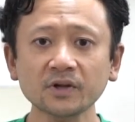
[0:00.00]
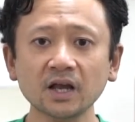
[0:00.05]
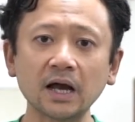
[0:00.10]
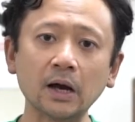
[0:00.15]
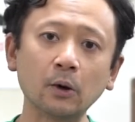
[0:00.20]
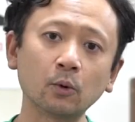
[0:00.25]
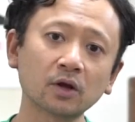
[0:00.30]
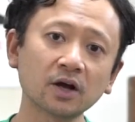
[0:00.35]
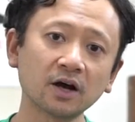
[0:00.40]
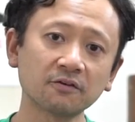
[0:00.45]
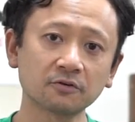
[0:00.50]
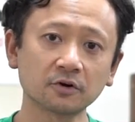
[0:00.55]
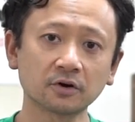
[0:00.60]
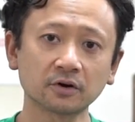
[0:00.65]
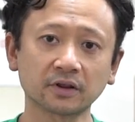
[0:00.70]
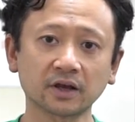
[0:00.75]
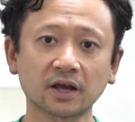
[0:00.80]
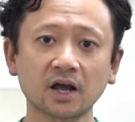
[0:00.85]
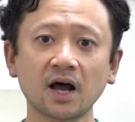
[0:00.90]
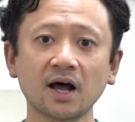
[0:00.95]
I will cover
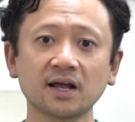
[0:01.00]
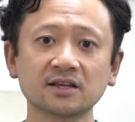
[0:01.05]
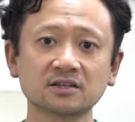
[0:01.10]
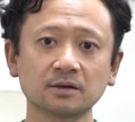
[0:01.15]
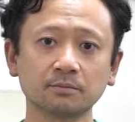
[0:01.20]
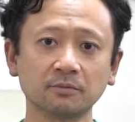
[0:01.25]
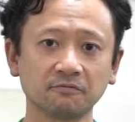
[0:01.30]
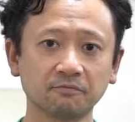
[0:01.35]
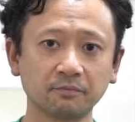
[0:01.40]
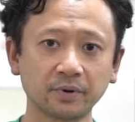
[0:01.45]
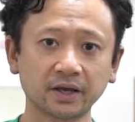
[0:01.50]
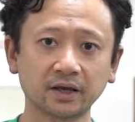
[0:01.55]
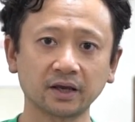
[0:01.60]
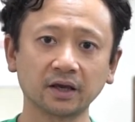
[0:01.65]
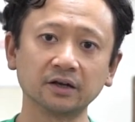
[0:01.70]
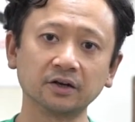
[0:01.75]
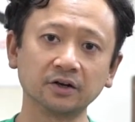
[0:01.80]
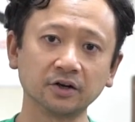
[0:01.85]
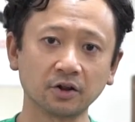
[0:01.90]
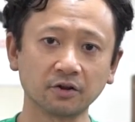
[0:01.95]
the concept of big
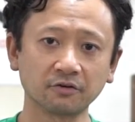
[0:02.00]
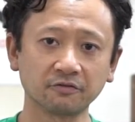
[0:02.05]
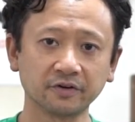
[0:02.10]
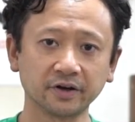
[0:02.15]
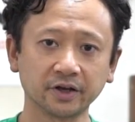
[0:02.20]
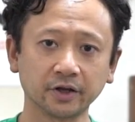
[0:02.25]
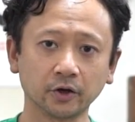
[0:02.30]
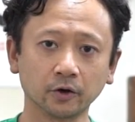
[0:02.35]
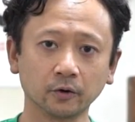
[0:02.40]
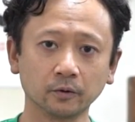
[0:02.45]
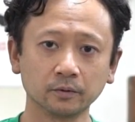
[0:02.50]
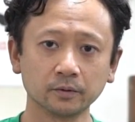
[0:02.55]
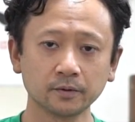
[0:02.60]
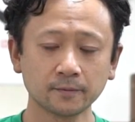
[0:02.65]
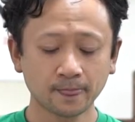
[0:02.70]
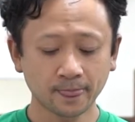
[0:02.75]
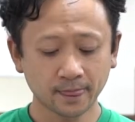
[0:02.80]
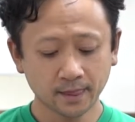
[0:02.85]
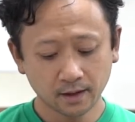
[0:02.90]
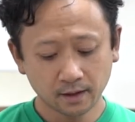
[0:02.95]
in another video.
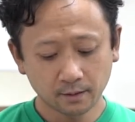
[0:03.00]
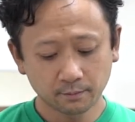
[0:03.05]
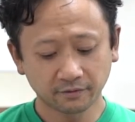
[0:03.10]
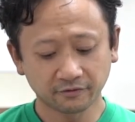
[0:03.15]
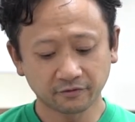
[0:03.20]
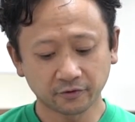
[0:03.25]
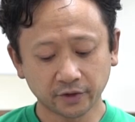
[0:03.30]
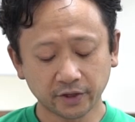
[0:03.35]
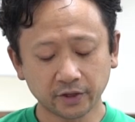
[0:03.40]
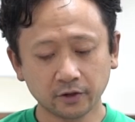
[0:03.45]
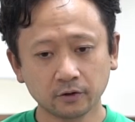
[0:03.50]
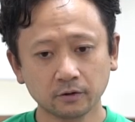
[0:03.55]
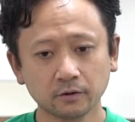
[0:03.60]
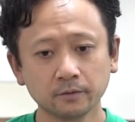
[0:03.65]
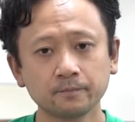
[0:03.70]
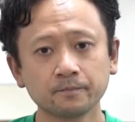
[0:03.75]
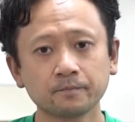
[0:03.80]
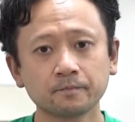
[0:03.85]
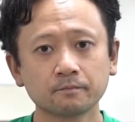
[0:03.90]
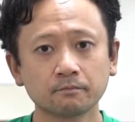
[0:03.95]
But for here,
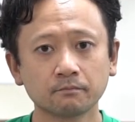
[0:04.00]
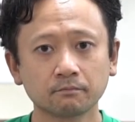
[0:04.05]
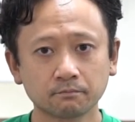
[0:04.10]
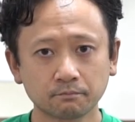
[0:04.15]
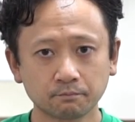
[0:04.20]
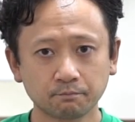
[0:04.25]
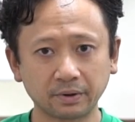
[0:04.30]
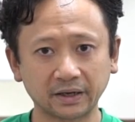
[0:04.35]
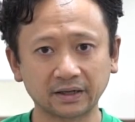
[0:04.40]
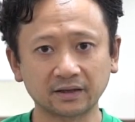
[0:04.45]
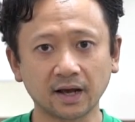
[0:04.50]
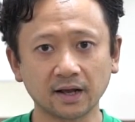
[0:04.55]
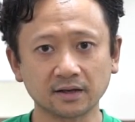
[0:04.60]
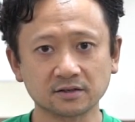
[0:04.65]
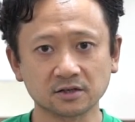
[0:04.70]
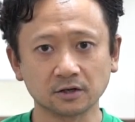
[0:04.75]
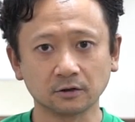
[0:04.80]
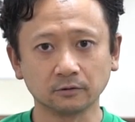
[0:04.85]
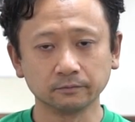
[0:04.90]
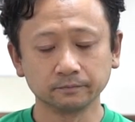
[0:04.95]
big tan
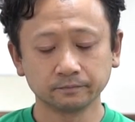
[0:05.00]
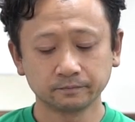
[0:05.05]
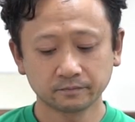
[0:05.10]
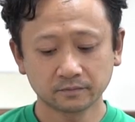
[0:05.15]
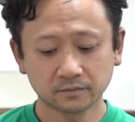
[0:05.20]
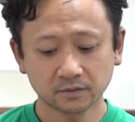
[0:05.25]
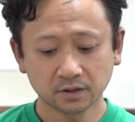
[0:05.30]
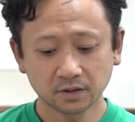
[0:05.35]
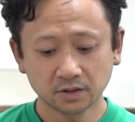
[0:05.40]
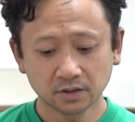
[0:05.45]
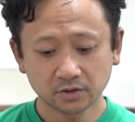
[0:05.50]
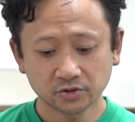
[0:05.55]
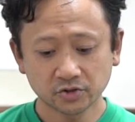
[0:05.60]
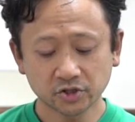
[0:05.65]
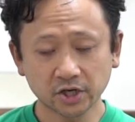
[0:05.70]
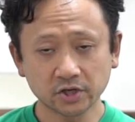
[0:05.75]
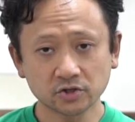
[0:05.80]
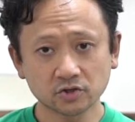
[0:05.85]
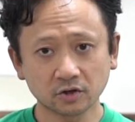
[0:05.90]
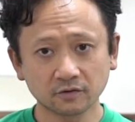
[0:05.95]
sao.
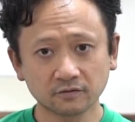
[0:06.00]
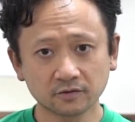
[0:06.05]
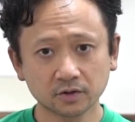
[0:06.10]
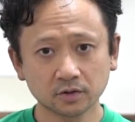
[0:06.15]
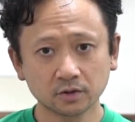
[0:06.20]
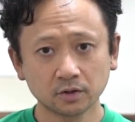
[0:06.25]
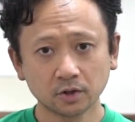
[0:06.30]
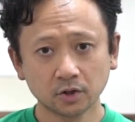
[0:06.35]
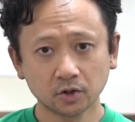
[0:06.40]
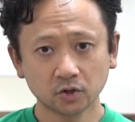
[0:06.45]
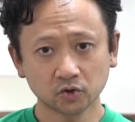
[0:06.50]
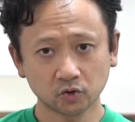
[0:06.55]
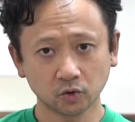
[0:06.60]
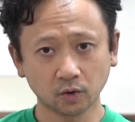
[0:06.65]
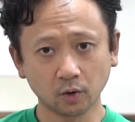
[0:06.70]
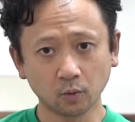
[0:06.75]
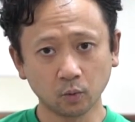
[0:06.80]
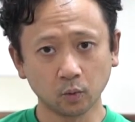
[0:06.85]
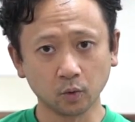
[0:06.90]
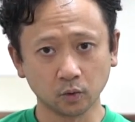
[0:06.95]
Change over to
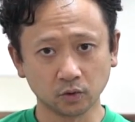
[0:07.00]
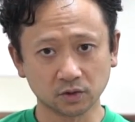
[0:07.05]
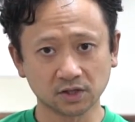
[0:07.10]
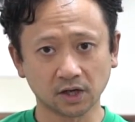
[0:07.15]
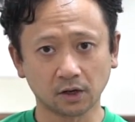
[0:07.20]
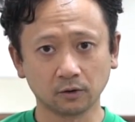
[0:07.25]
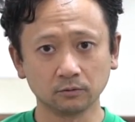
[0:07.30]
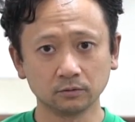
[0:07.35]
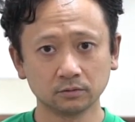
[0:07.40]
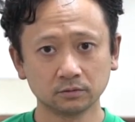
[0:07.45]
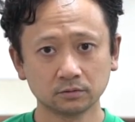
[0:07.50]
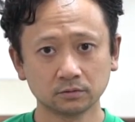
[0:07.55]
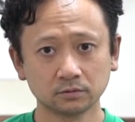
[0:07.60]
a wu sao.